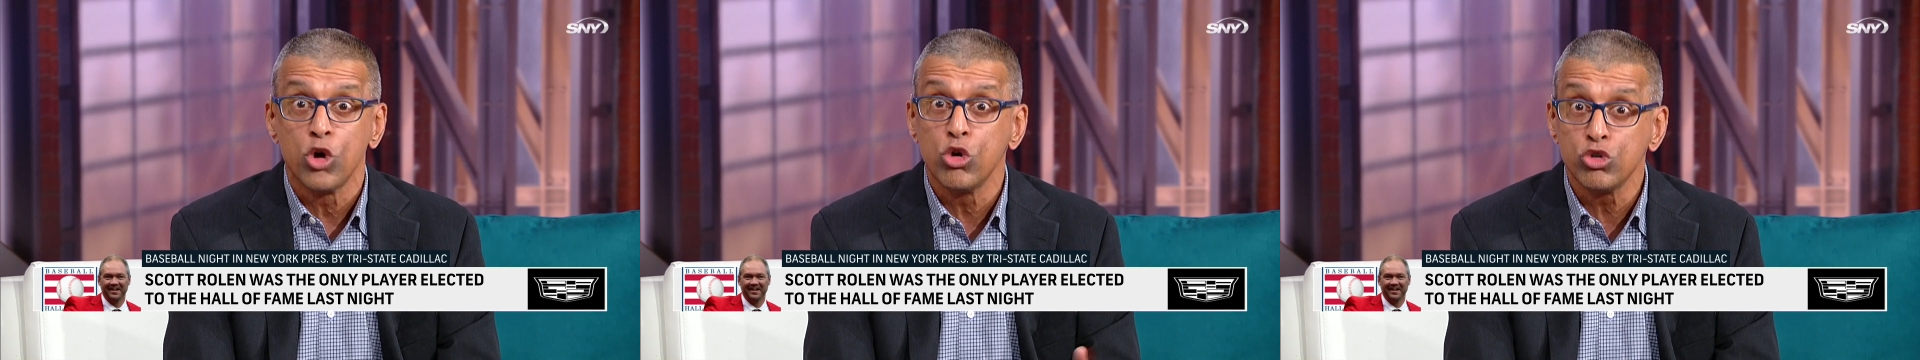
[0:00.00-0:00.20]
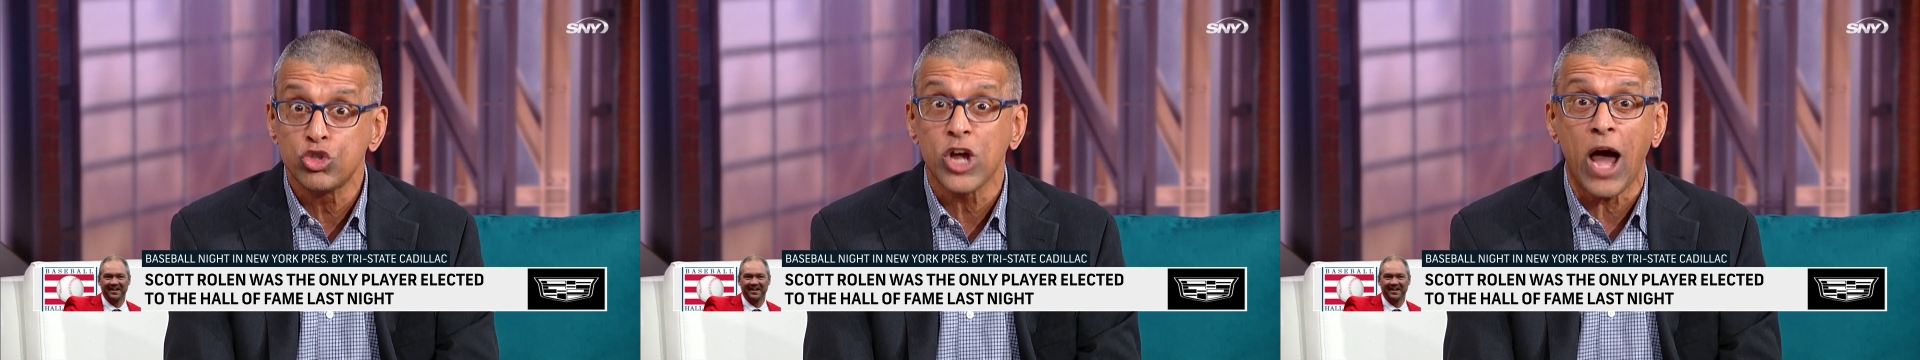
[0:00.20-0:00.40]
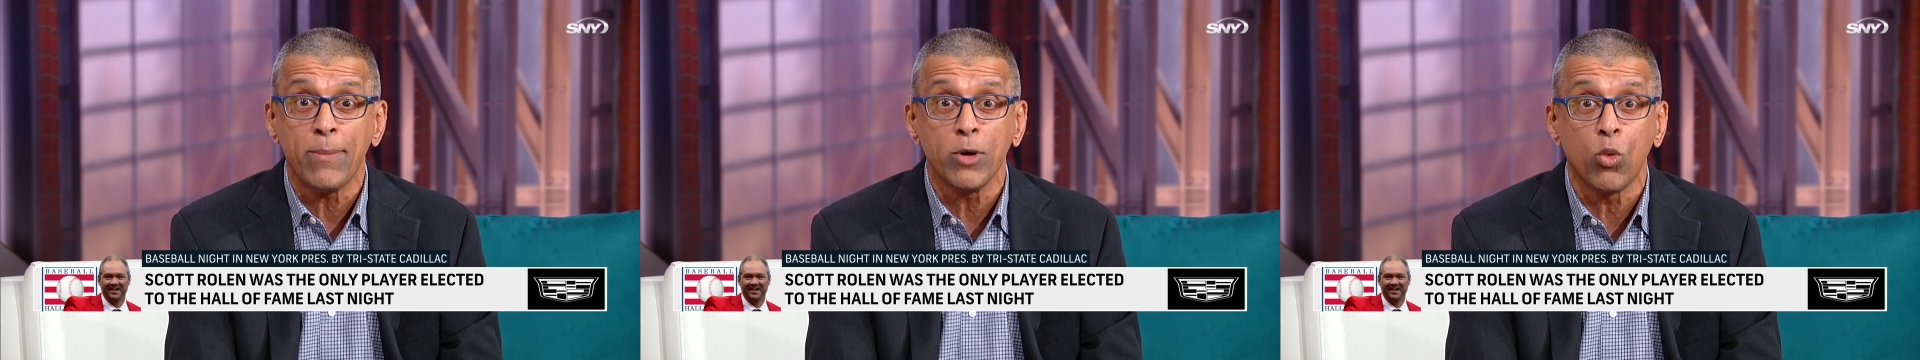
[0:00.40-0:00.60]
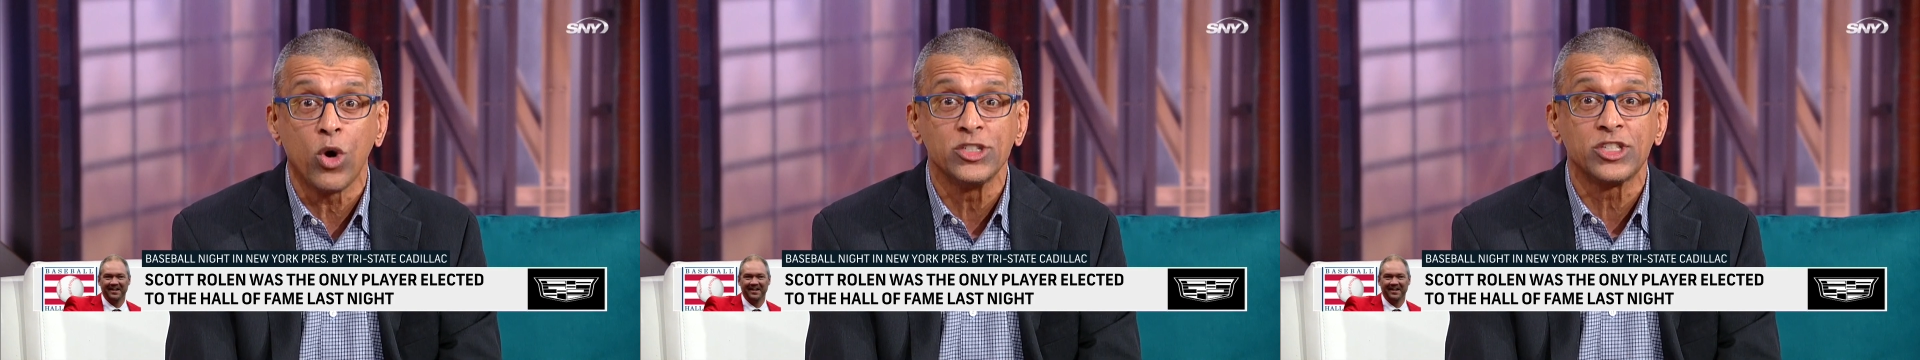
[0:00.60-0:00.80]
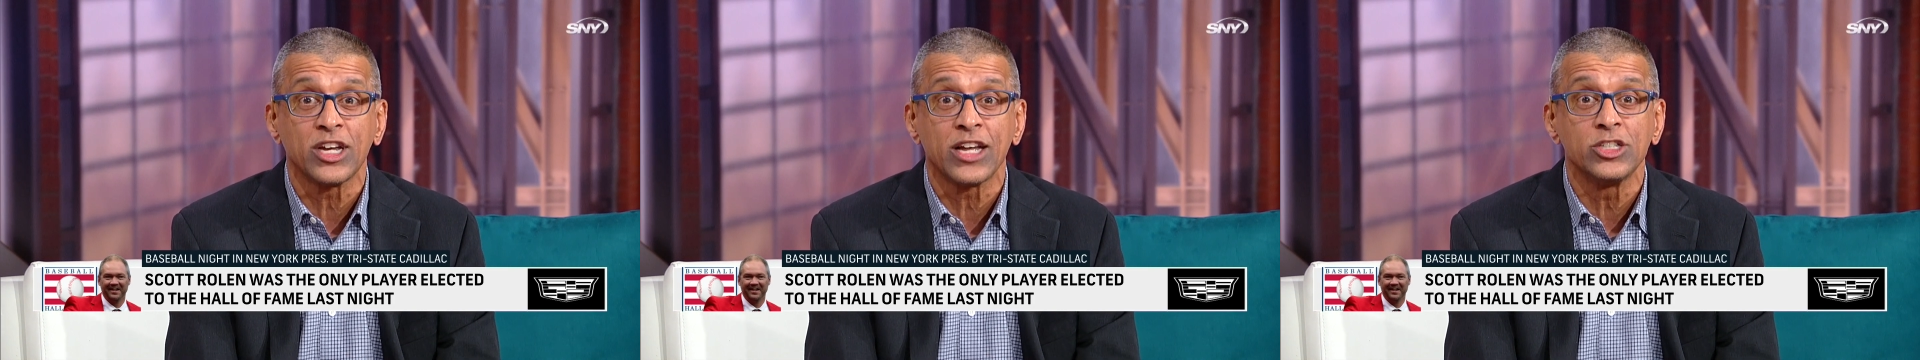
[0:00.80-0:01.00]
whose job it
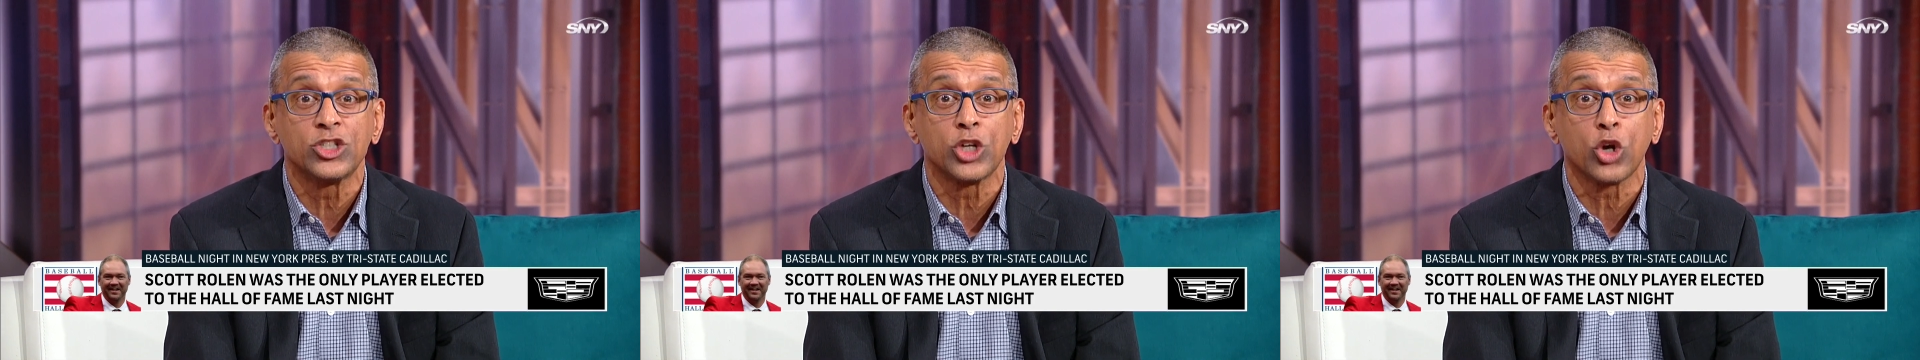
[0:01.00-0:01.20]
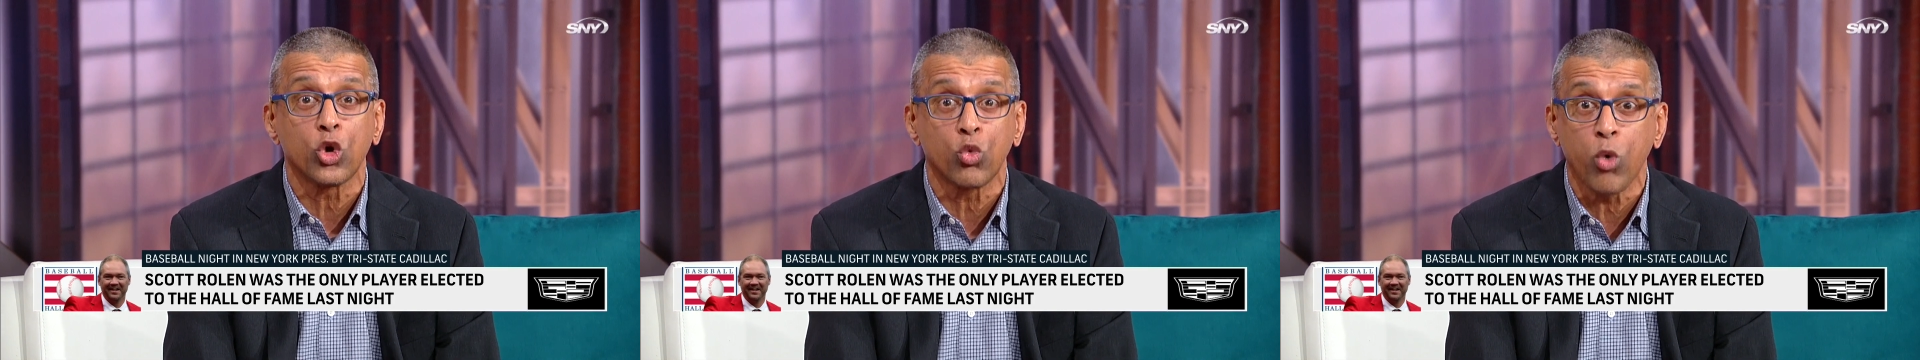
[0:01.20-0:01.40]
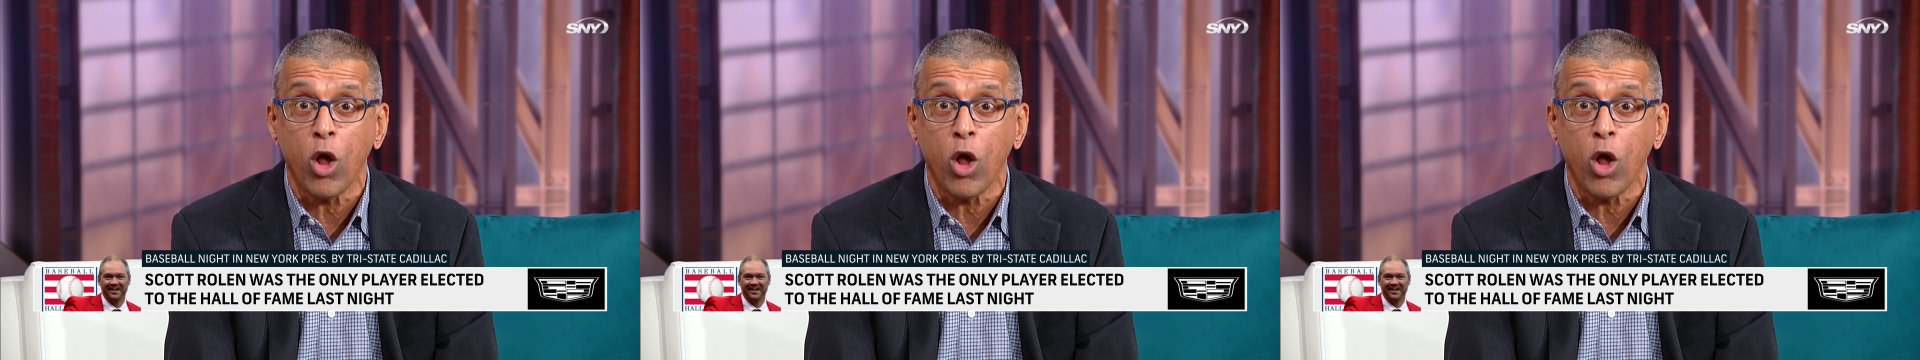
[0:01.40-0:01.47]
was to consider